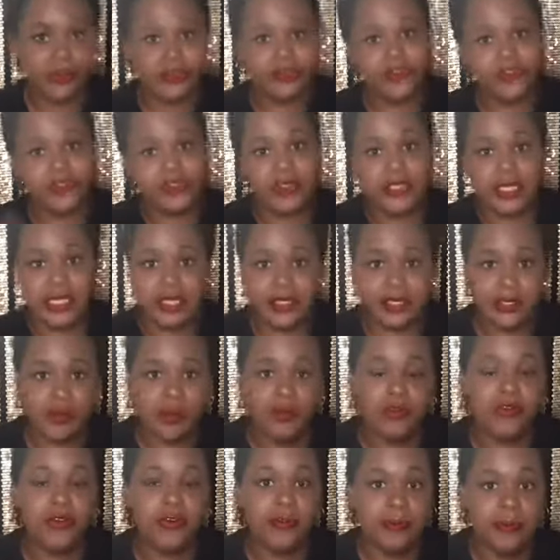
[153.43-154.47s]
It's first day of
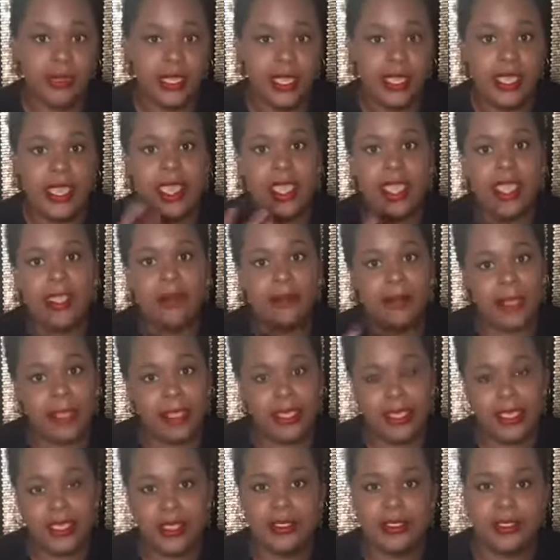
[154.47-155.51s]
school for me and my
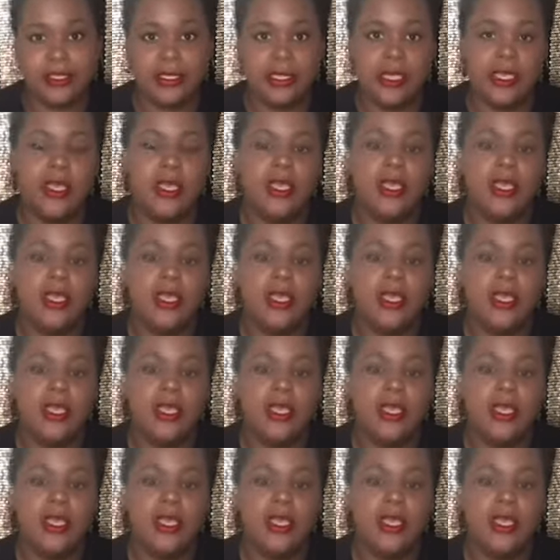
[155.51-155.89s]
kids.